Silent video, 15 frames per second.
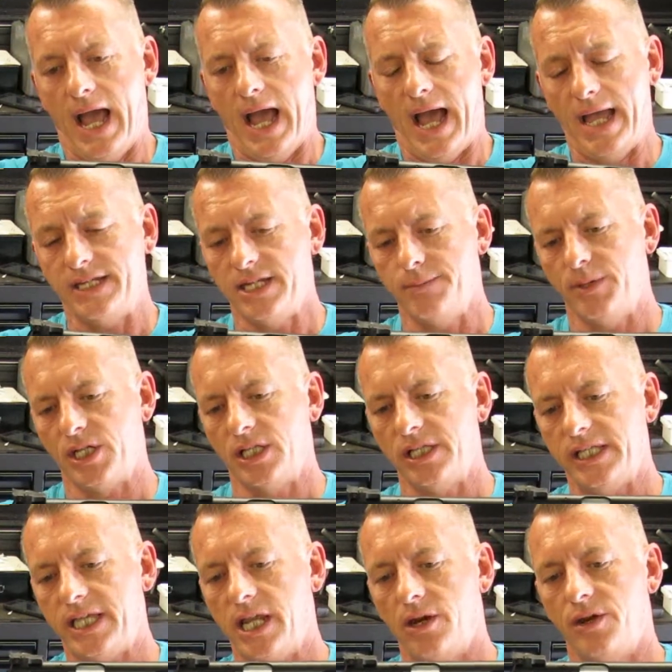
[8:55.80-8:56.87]
I
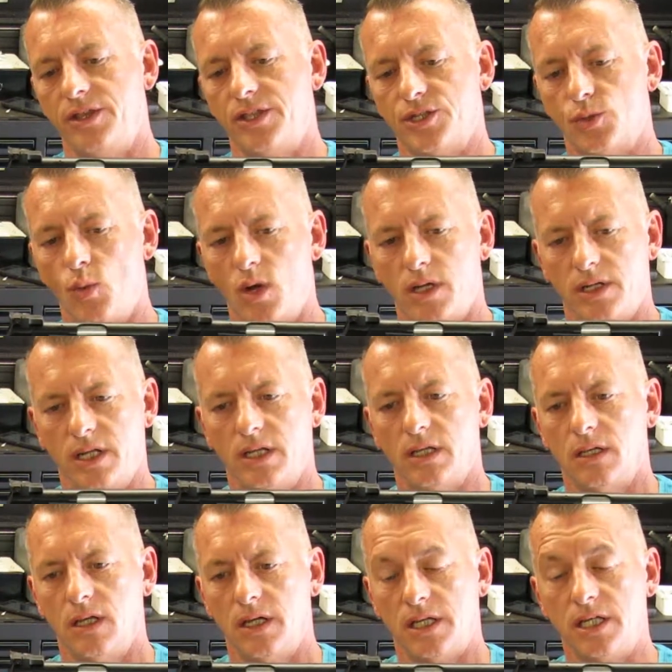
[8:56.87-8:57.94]
typically carry this one
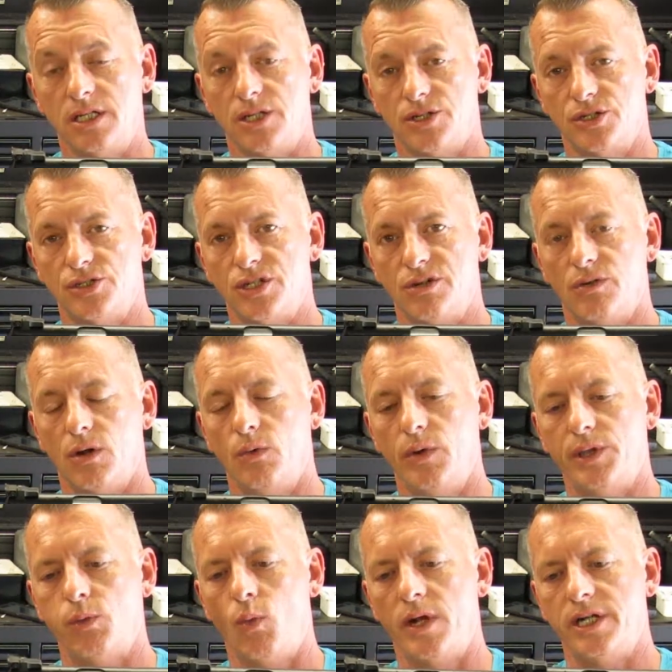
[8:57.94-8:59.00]
condition 0
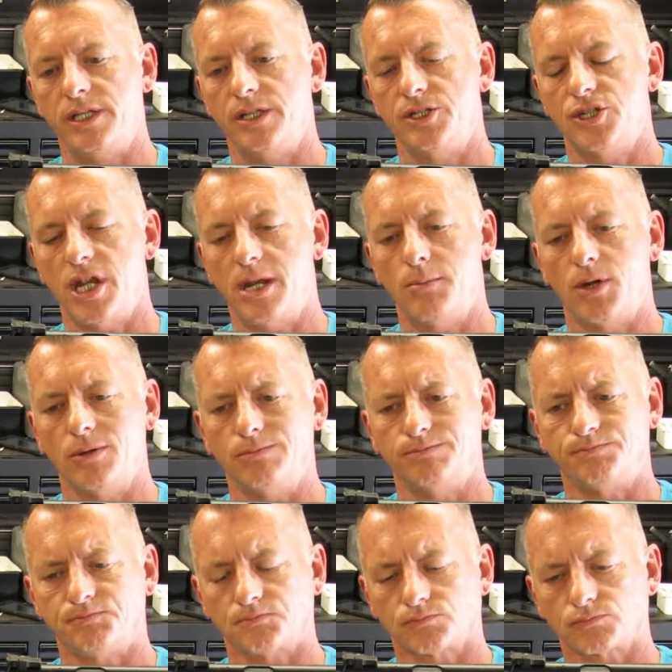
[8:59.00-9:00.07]
with one in the chamber
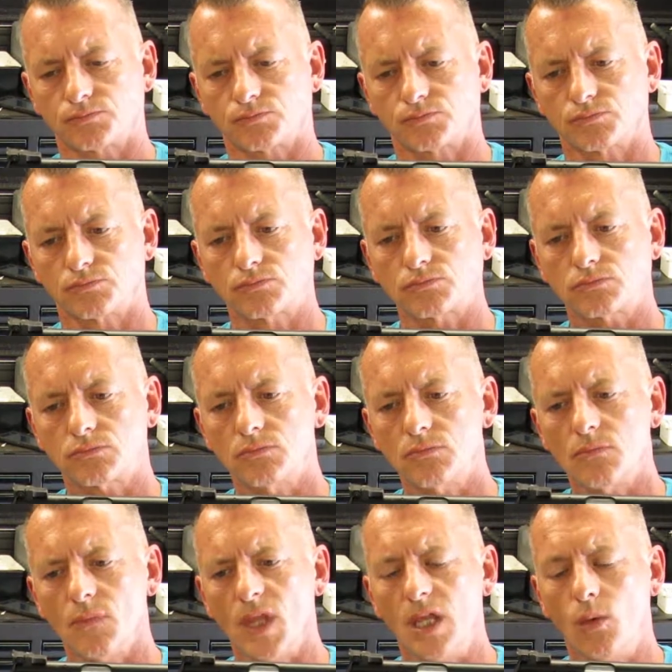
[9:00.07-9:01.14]

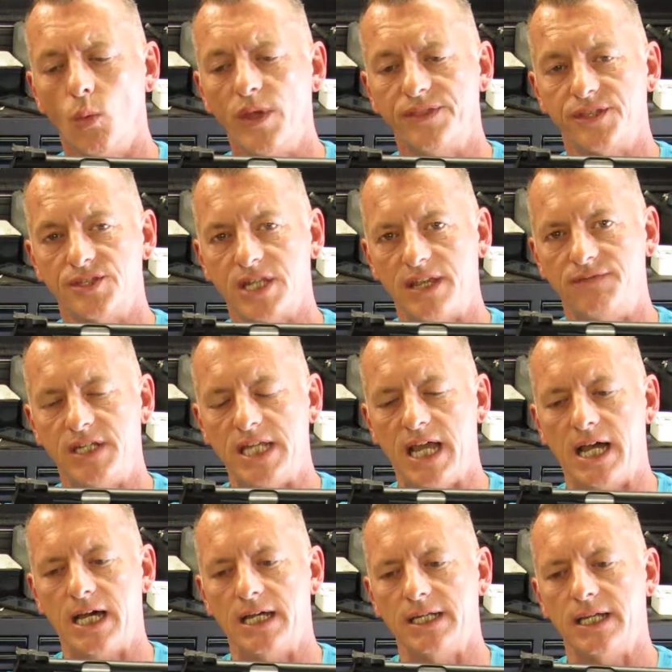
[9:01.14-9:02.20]
with the safety
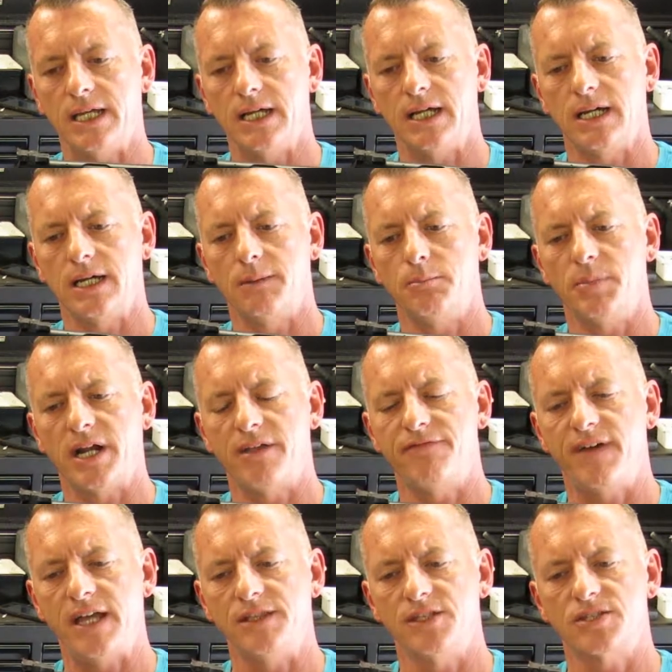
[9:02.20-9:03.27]
on, but I
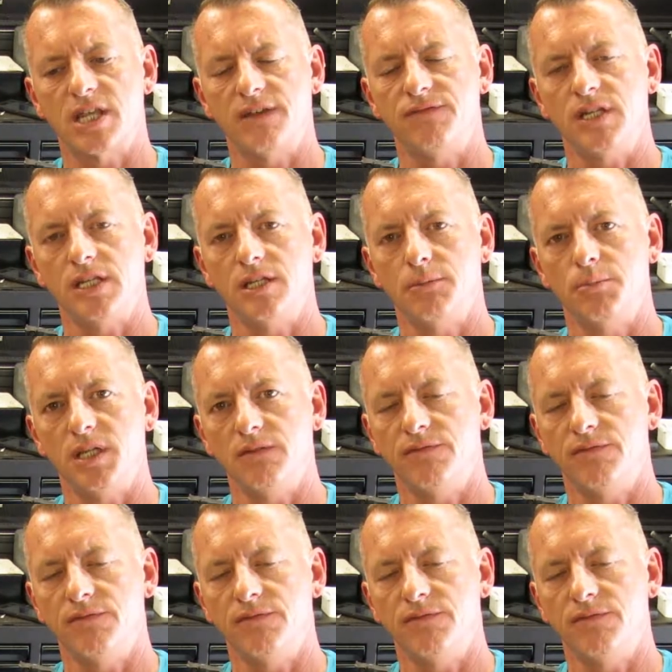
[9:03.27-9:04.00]
find the safety to be